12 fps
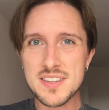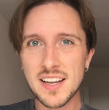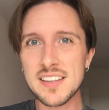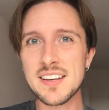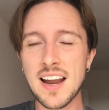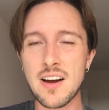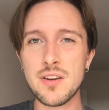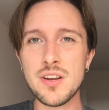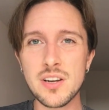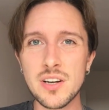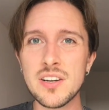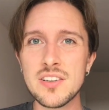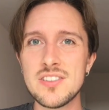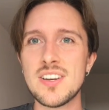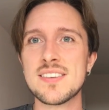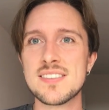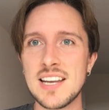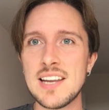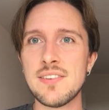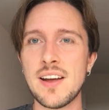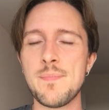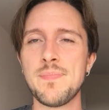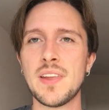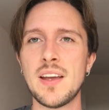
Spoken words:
done now. You could just leave it.